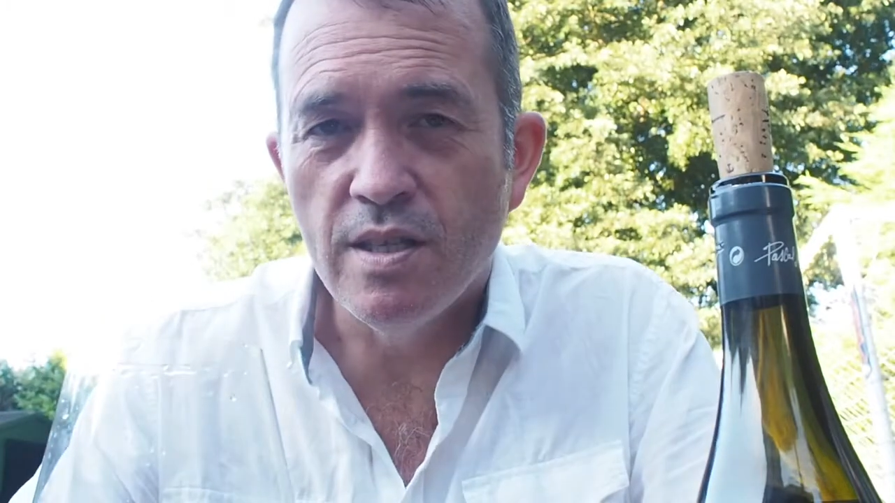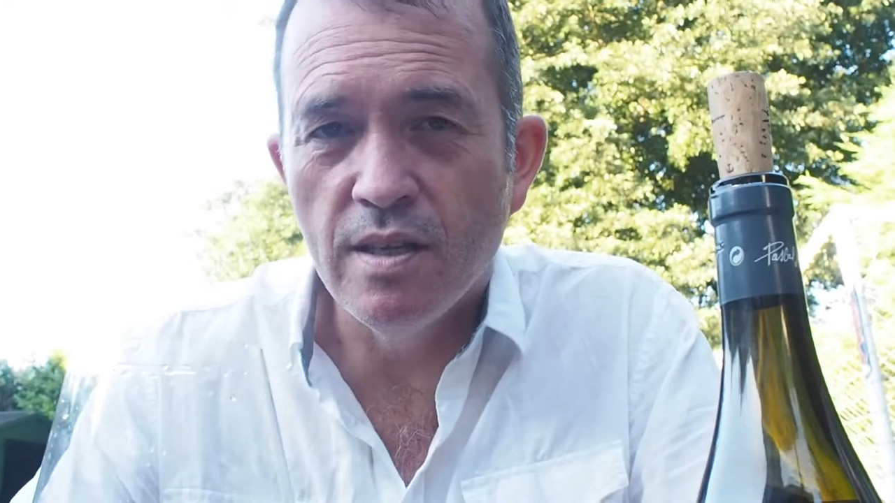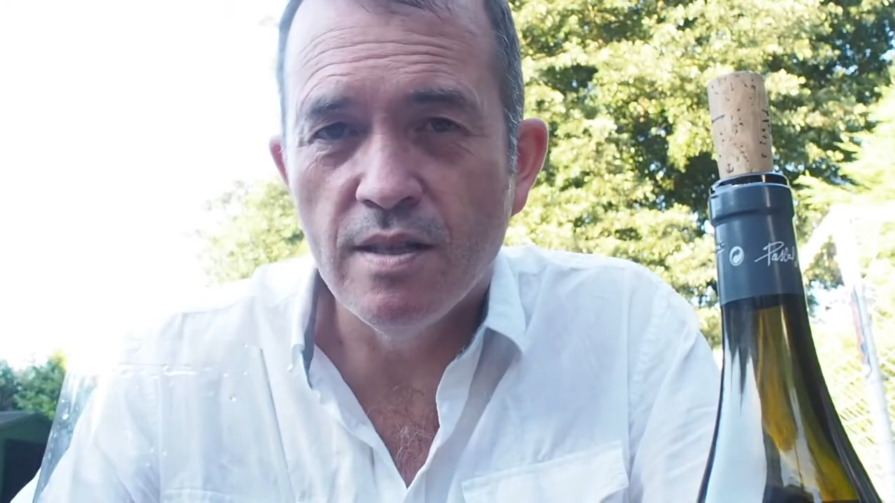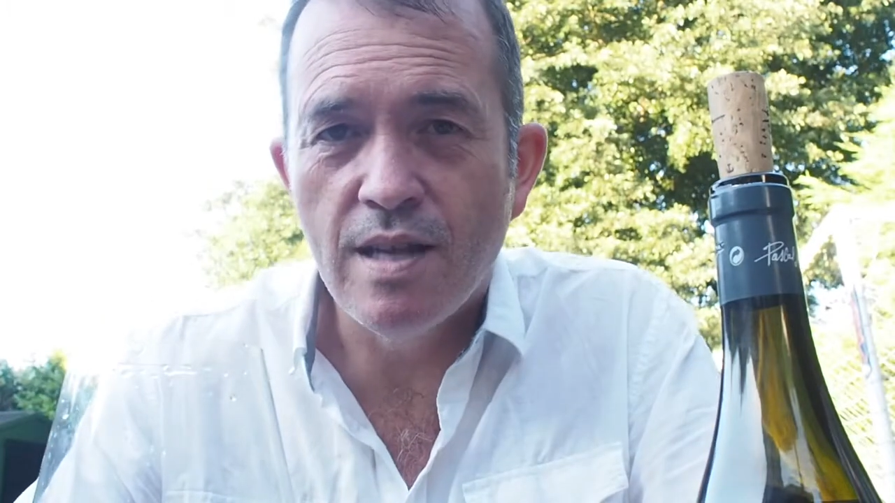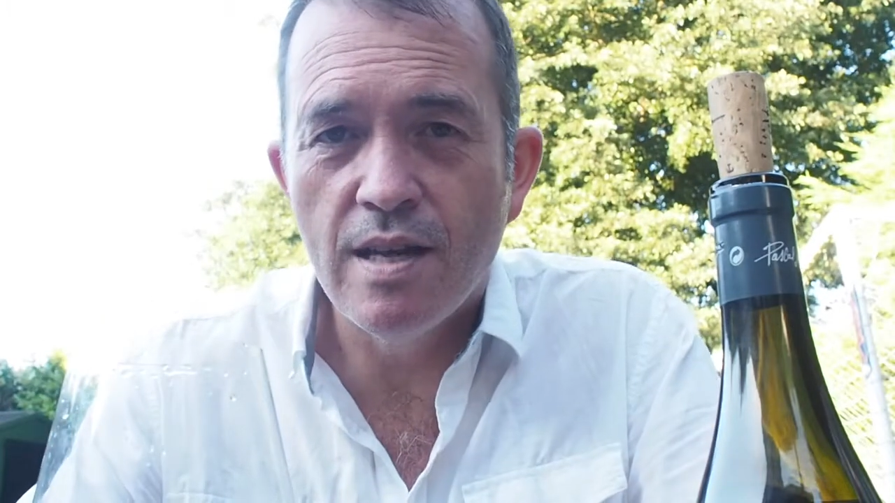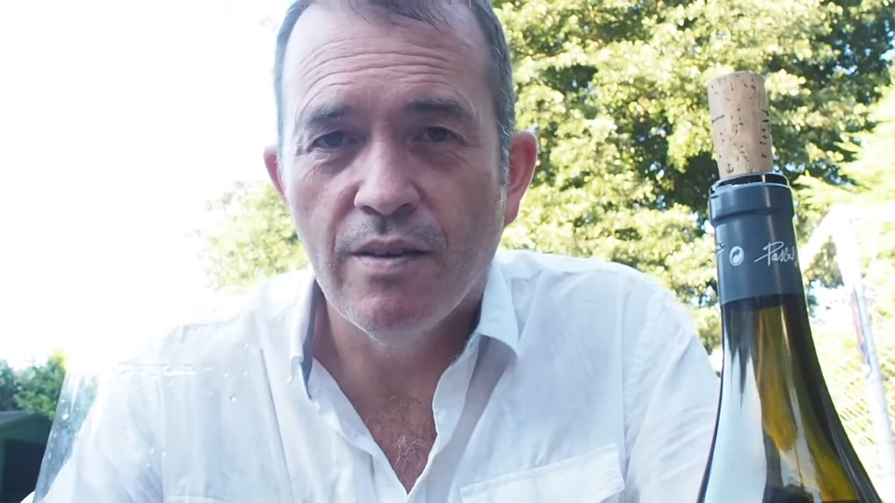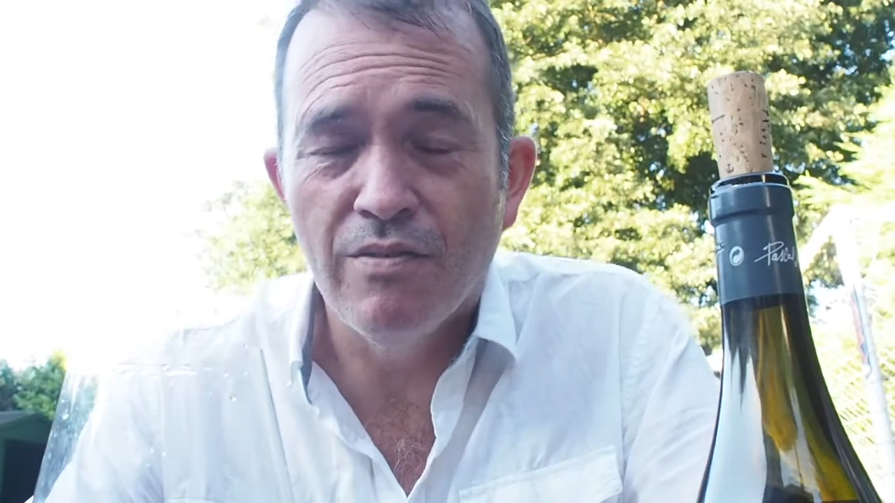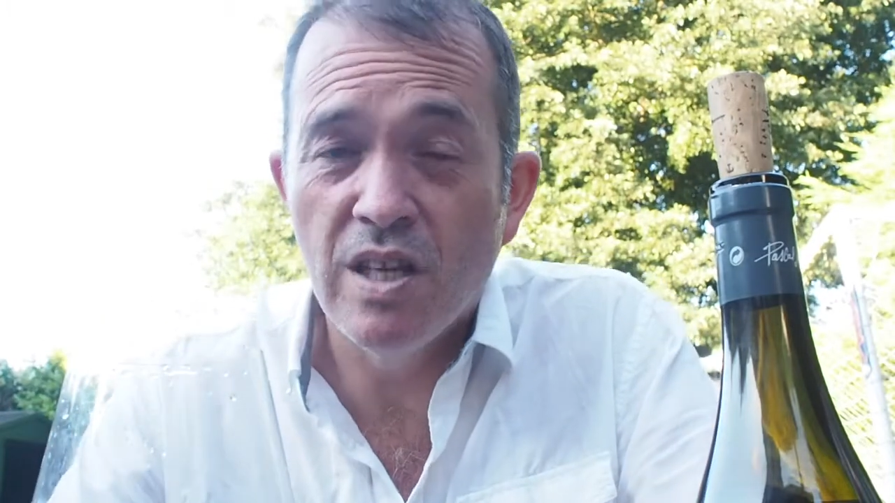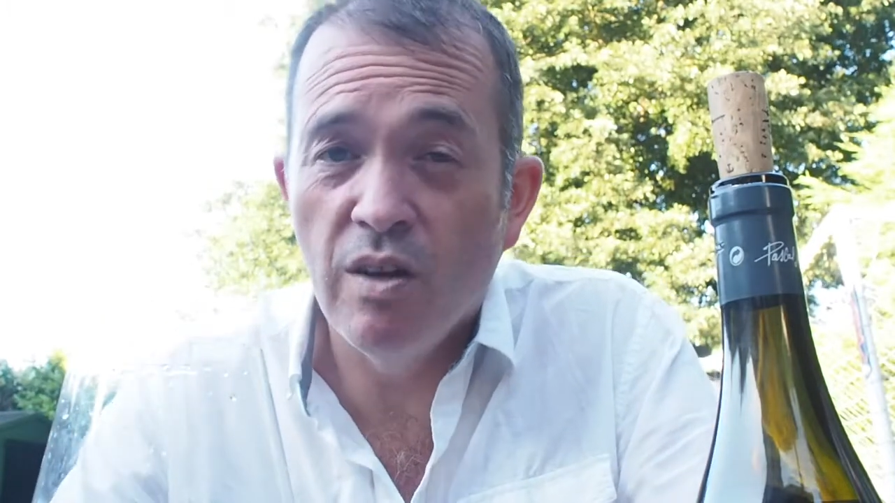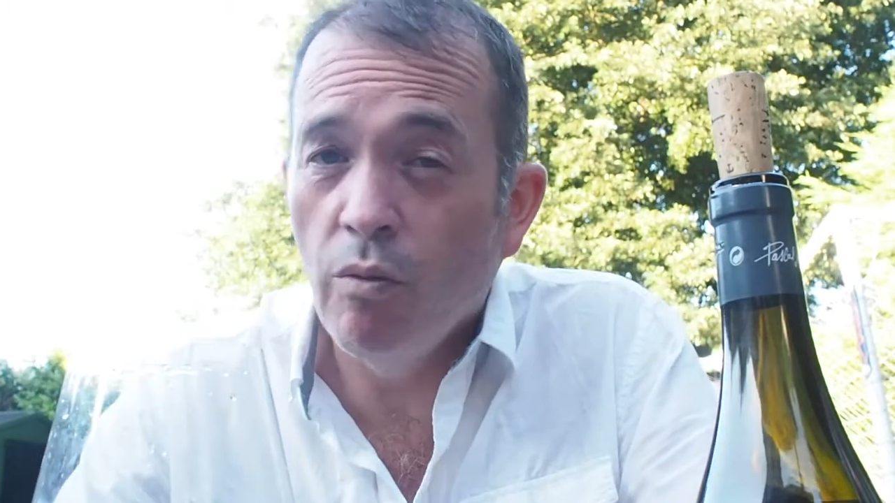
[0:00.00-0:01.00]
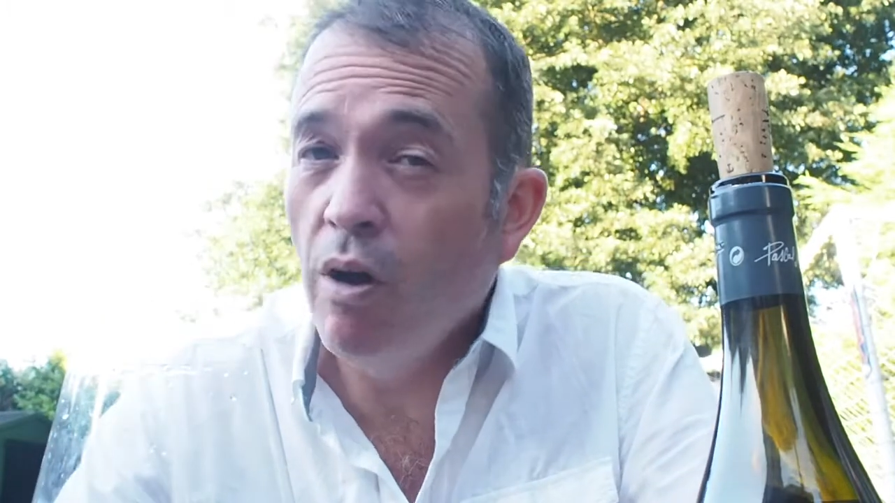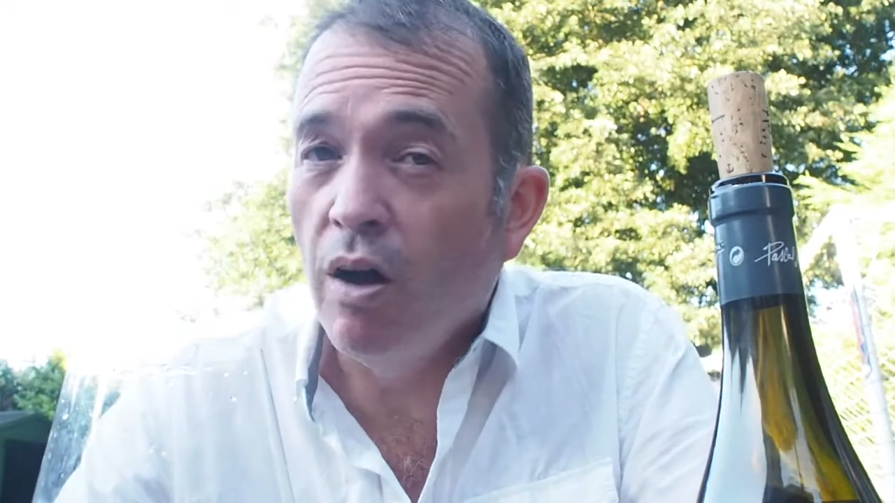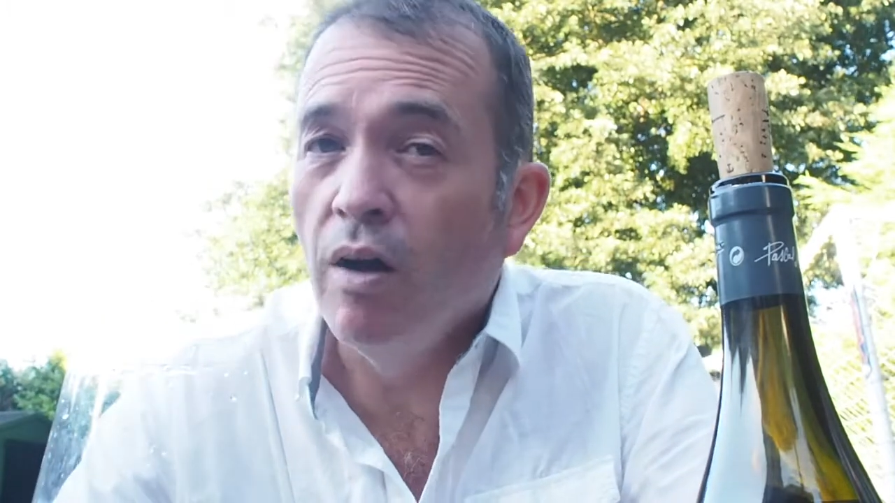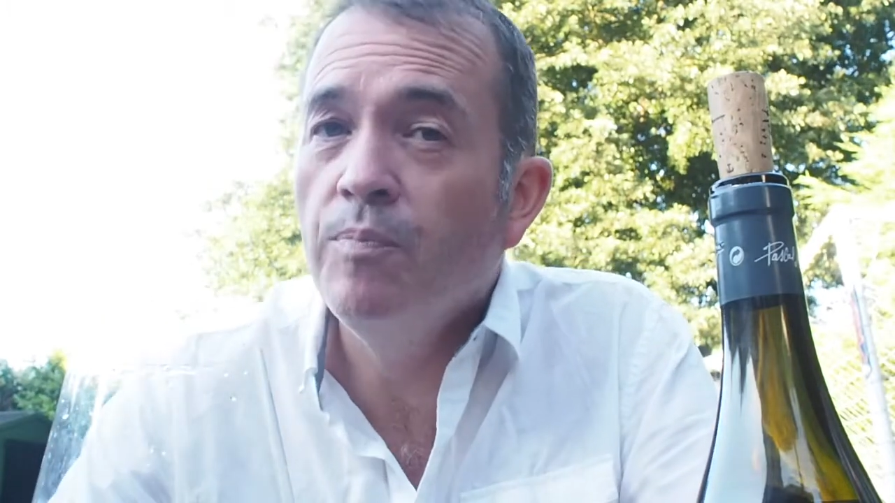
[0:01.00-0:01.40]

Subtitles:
understanding of terroir,